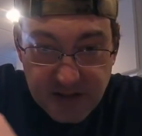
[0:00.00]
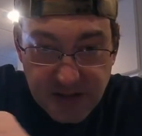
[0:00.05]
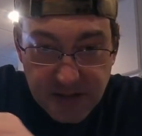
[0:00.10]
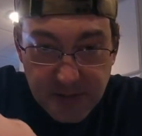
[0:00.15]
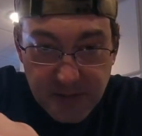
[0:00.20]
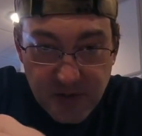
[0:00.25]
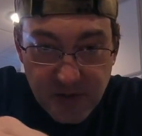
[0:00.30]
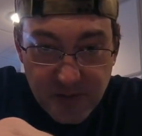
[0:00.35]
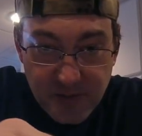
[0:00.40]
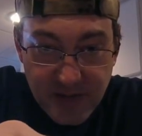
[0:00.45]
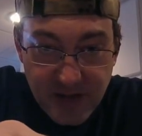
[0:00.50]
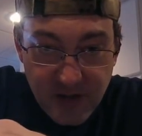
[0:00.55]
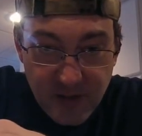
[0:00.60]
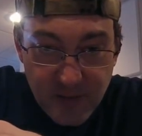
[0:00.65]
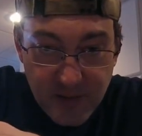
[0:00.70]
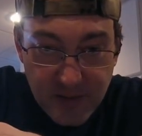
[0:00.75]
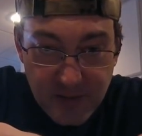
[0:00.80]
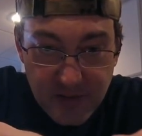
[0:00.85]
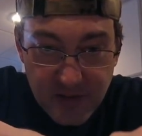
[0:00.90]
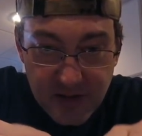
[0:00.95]
some of you may
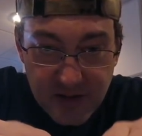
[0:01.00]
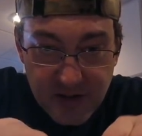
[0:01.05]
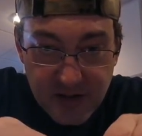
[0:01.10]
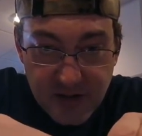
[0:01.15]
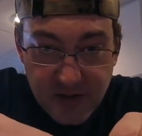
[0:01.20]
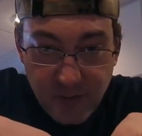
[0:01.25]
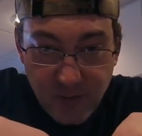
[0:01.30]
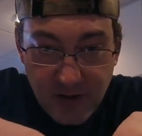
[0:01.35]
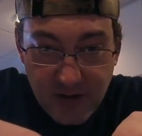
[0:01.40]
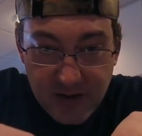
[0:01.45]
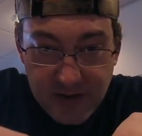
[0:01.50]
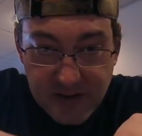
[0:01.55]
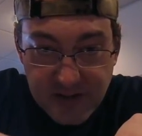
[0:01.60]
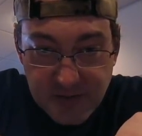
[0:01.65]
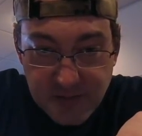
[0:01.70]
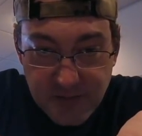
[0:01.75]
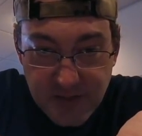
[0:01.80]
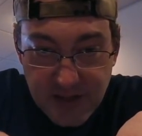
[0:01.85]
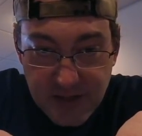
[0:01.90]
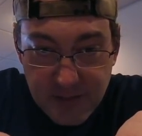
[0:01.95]
remember that while
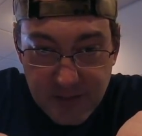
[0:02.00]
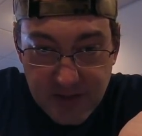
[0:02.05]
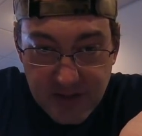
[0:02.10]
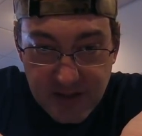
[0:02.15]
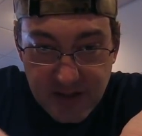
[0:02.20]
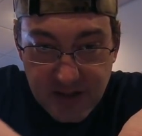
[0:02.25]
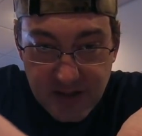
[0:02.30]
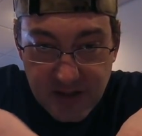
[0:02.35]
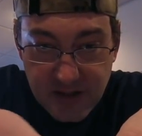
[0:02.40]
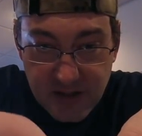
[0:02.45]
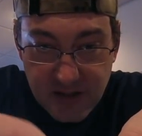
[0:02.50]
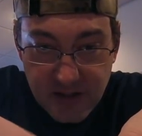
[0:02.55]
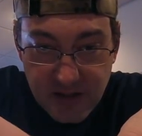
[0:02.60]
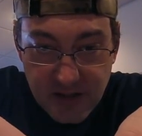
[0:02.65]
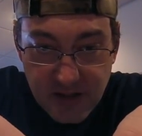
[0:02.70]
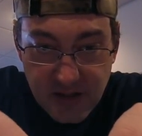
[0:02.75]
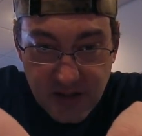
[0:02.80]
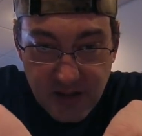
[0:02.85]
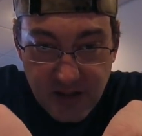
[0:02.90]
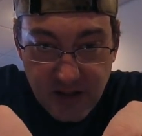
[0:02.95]
this may be
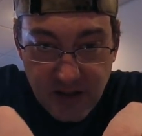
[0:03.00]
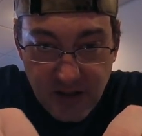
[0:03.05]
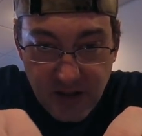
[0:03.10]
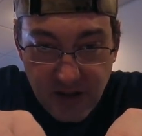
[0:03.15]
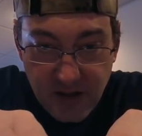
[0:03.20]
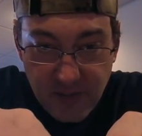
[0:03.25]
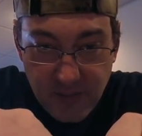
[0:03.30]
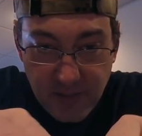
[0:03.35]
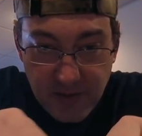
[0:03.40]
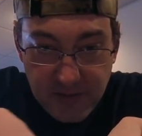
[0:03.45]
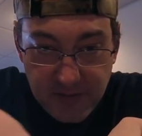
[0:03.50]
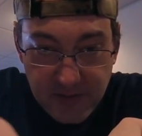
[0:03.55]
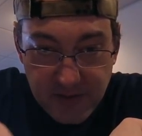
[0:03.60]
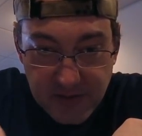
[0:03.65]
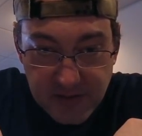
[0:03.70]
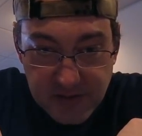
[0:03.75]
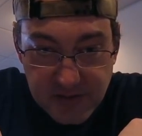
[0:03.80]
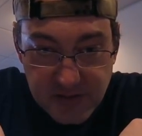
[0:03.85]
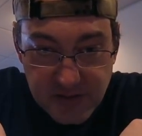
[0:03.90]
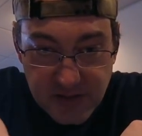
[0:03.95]
my
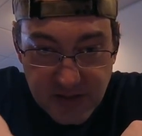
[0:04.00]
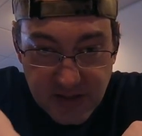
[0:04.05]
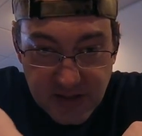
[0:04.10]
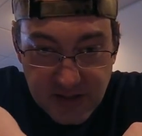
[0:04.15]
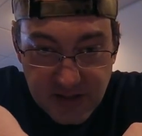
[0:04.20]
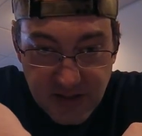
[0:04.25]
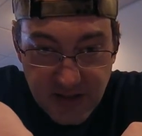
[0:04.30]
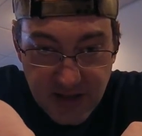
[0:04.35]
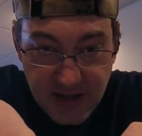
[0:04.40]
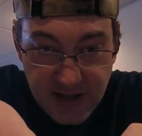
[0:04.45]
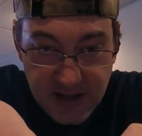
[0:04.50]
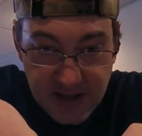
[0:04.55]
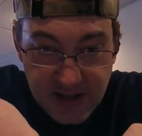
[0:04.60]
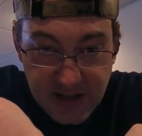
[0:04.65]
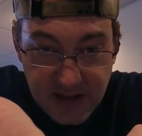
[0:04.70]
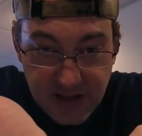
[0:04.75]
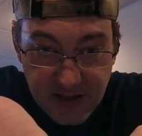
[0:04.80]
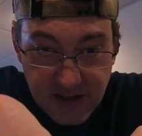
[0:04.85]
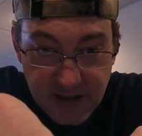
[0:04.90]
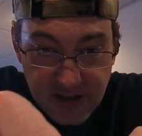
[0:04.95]
first jig
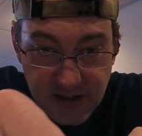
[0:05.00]
tying